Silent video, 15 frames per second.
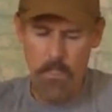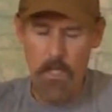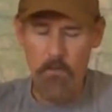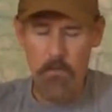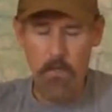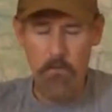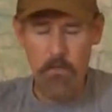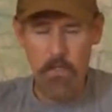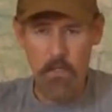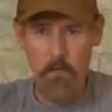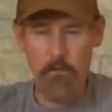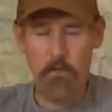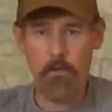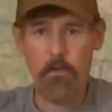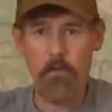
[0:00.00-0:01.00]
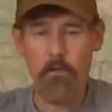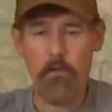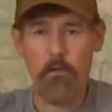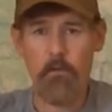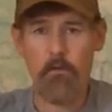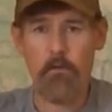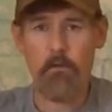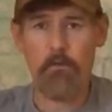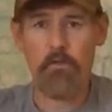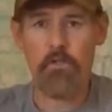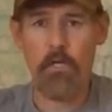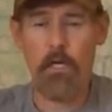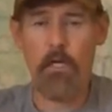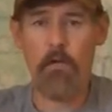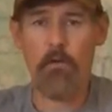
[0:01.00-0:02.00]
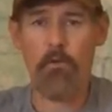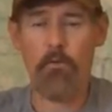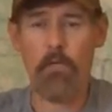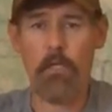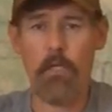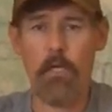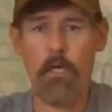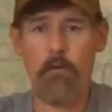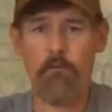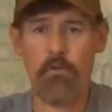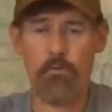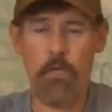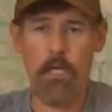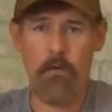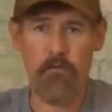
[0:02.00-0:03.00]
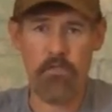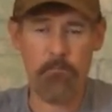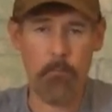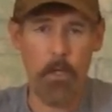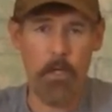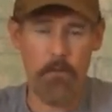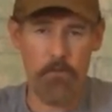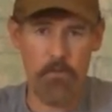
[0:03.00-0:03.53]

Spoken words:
And then the other style that we have is we have a spot